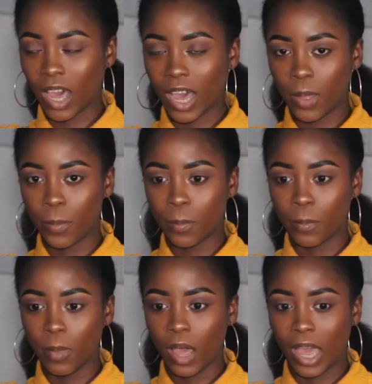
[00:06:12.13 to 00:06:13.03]

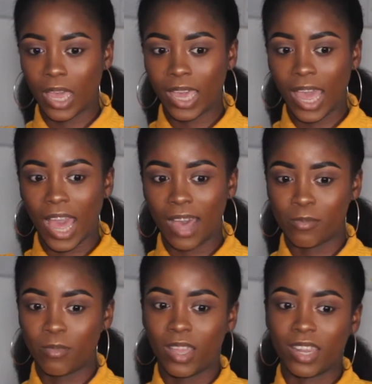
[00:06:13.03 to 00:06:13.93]
I
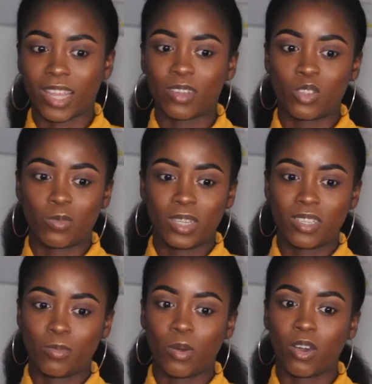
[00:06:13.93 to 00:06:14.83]
am an
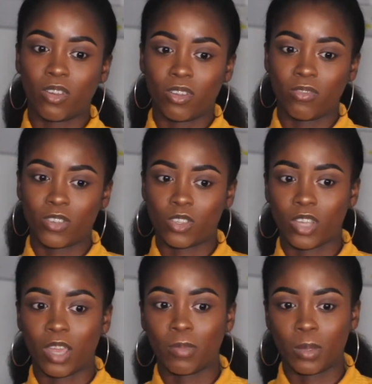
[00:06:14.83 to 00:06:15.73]
accountability partner for
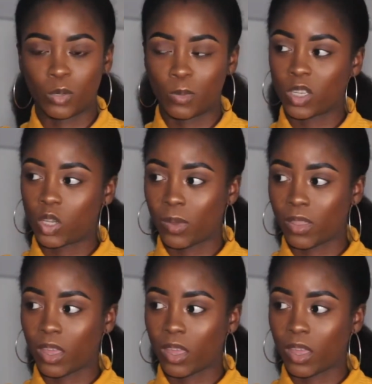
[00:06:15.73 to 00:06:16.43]
certain people, especially where